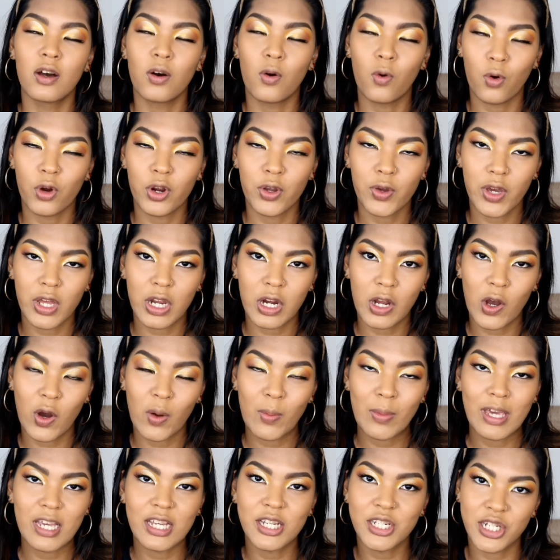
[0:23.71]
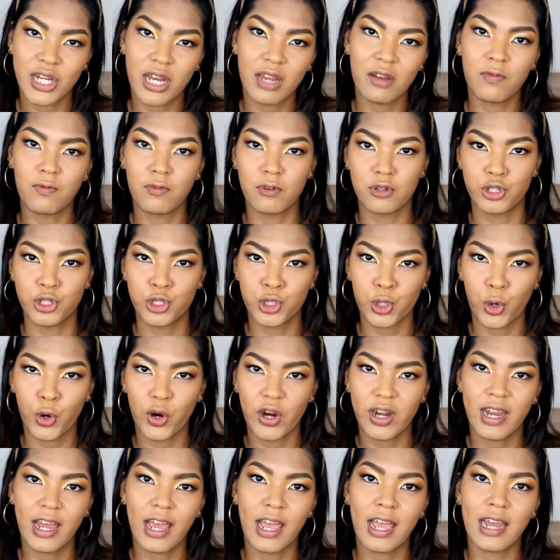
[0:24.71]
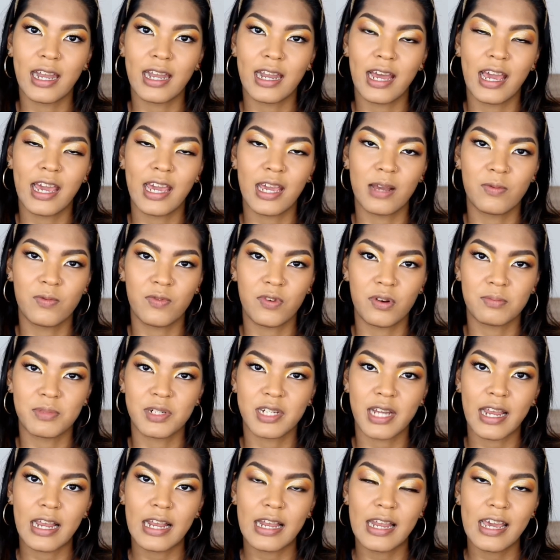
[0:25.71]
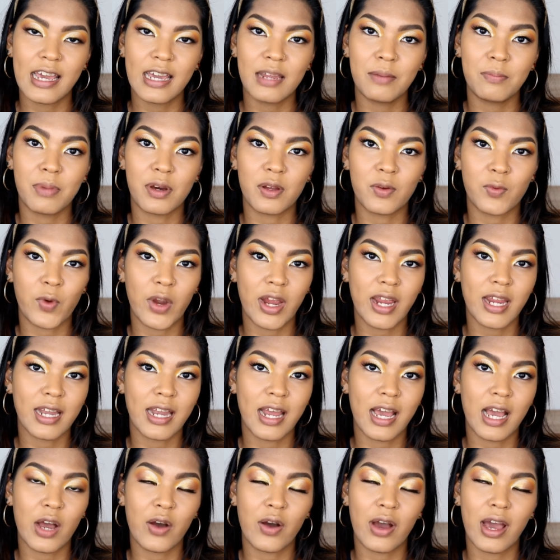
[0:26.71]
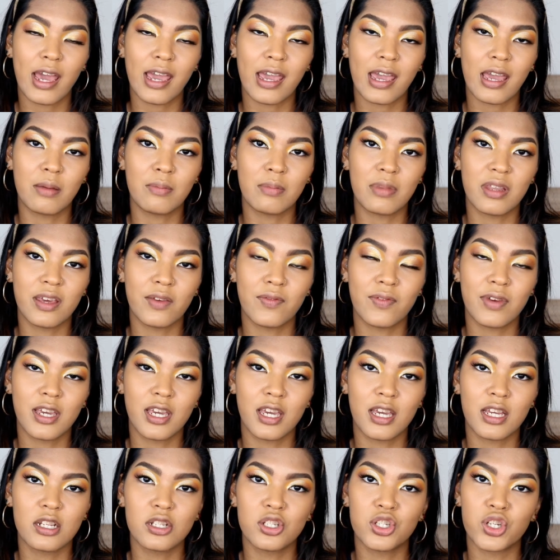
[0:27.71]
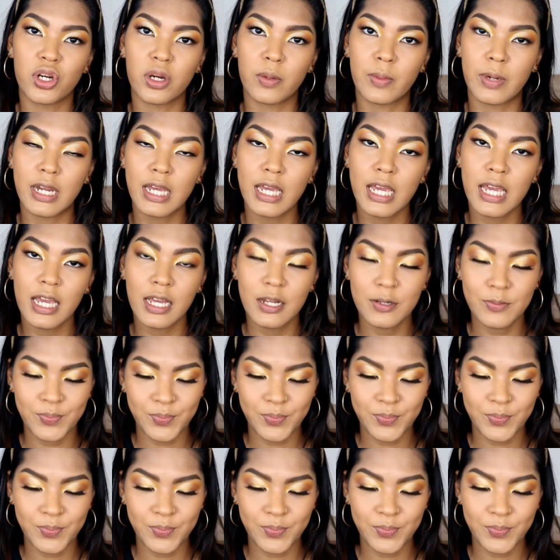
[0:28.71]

or you can call me Chat for short, and I am from Thailand, but right now I am living in Germany.